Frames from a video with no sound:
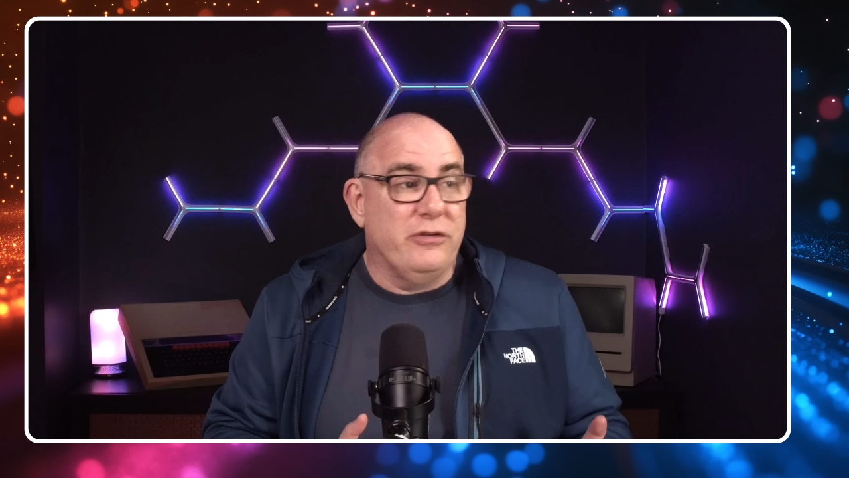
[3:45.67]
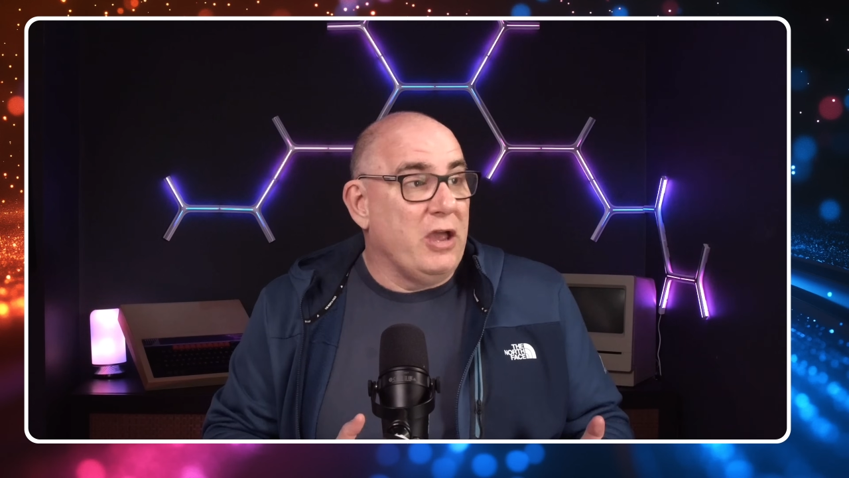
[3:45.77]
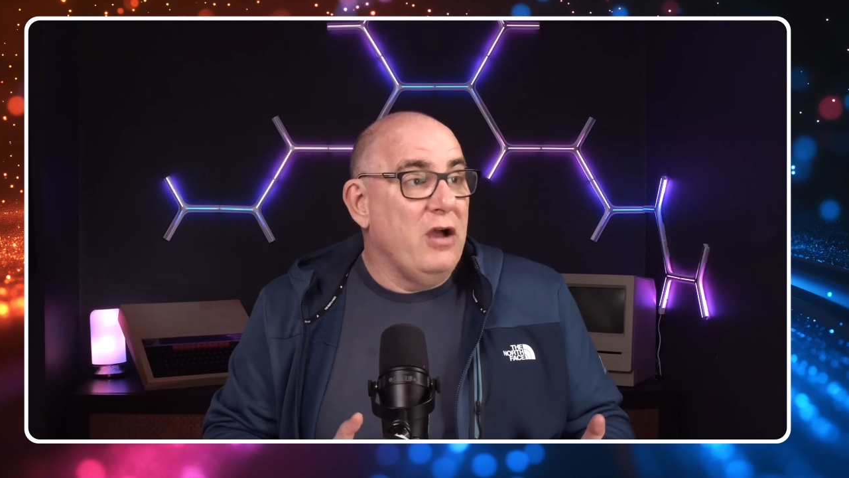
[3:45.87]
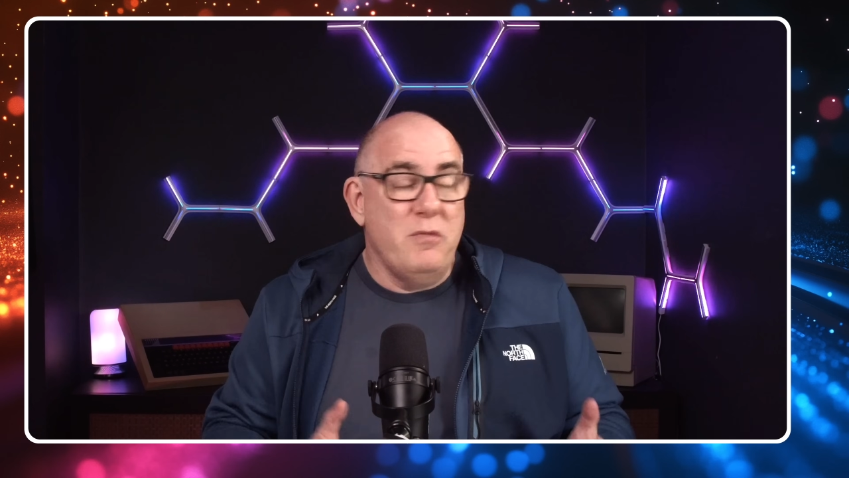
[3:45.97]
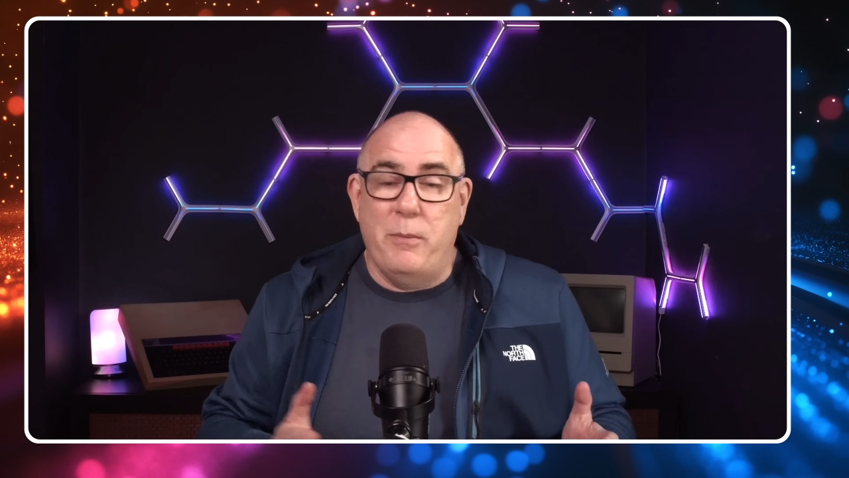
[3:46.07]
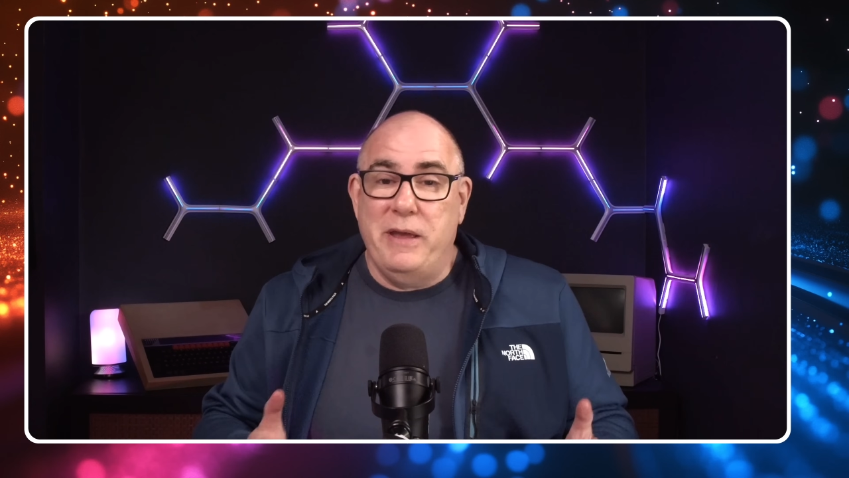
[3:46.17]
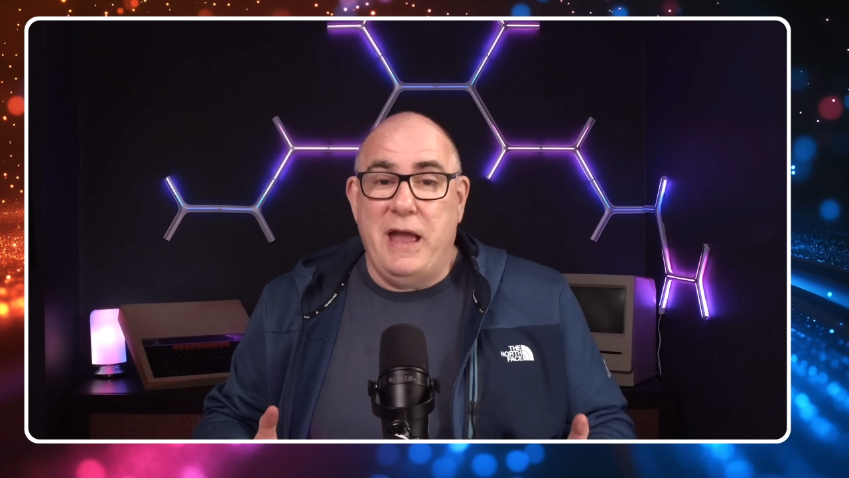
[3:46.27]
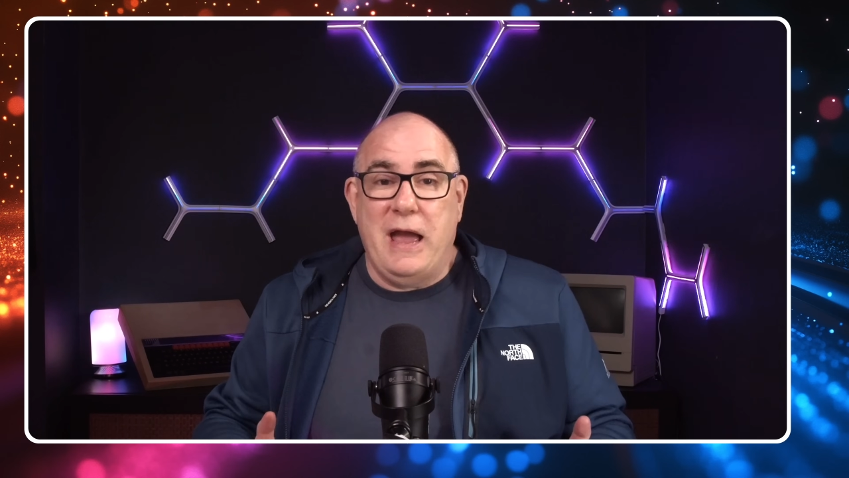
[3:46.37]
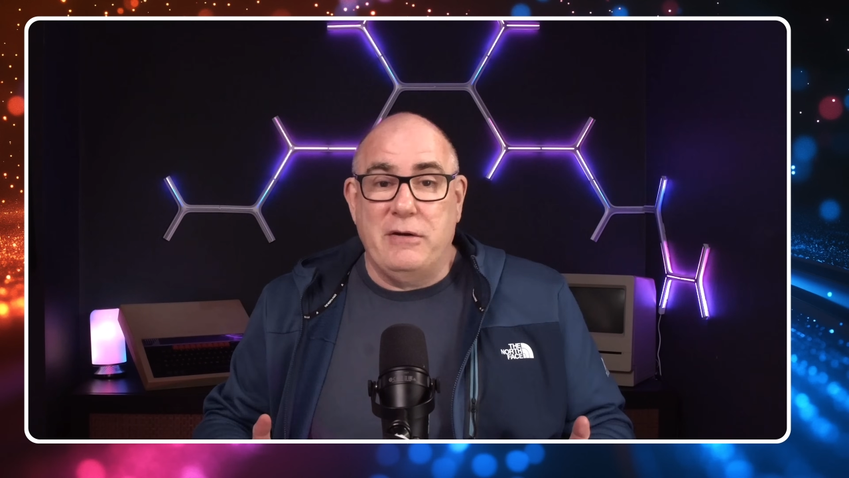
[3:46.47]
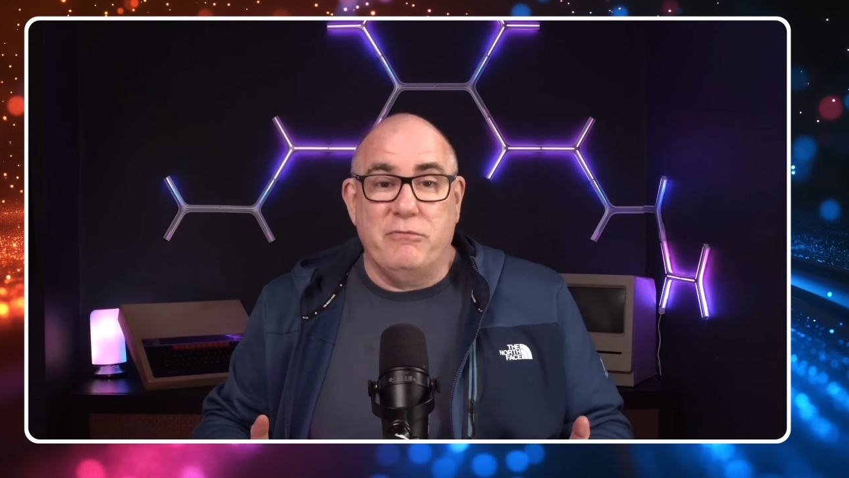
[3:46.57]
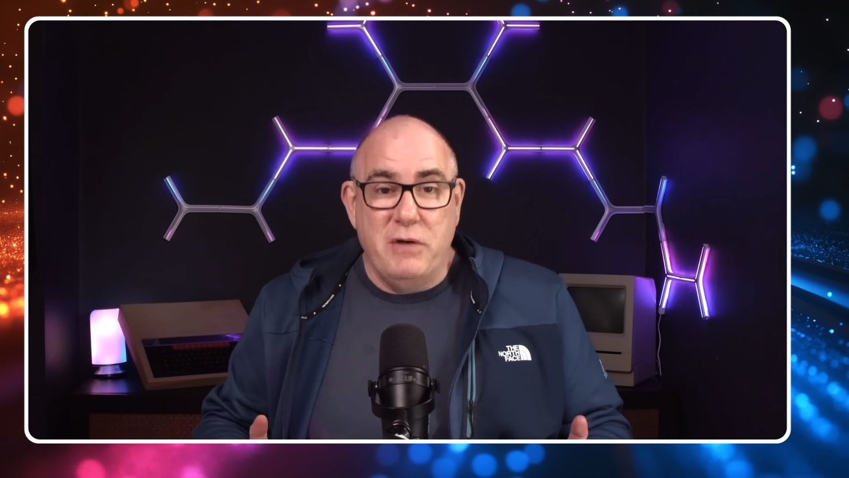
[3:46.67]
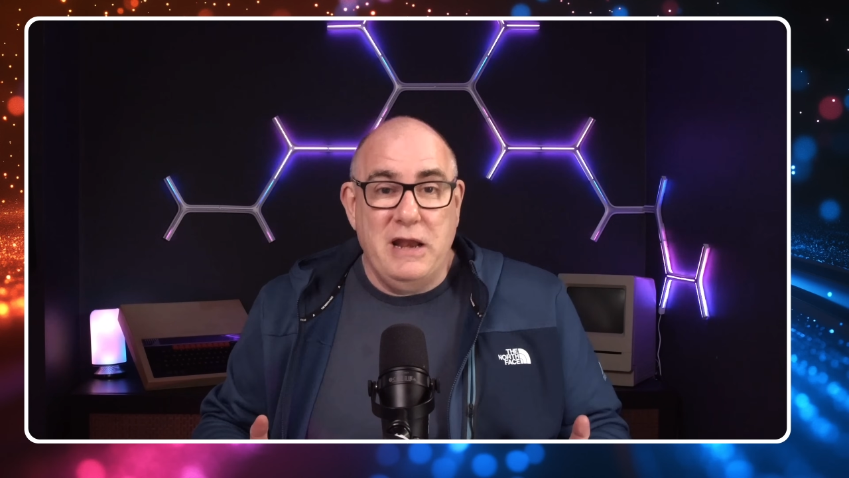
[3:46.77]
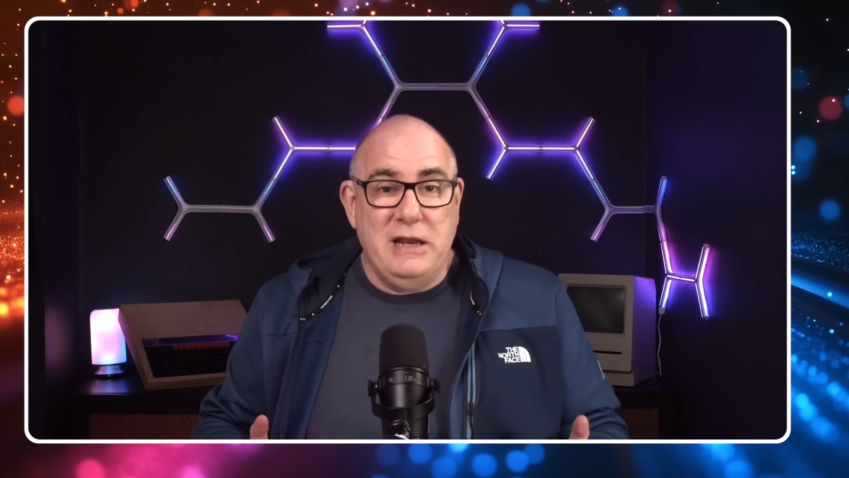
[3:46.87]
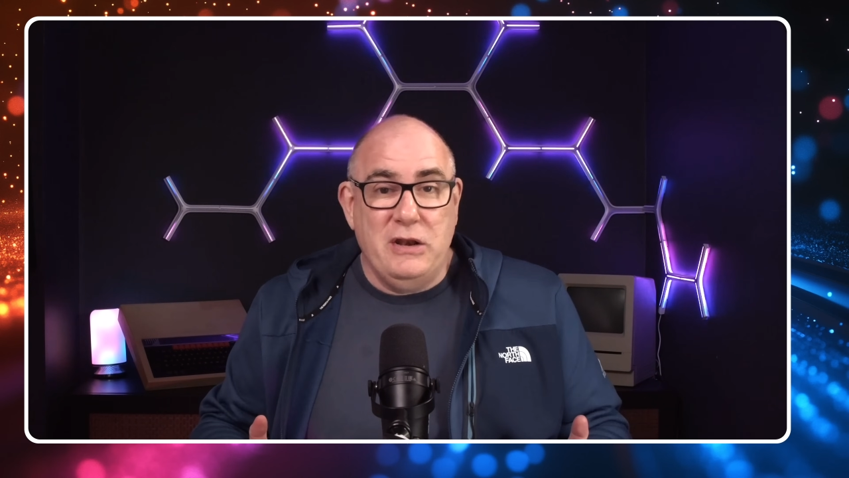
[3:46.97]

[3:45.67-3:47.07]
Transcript: ago when we had a really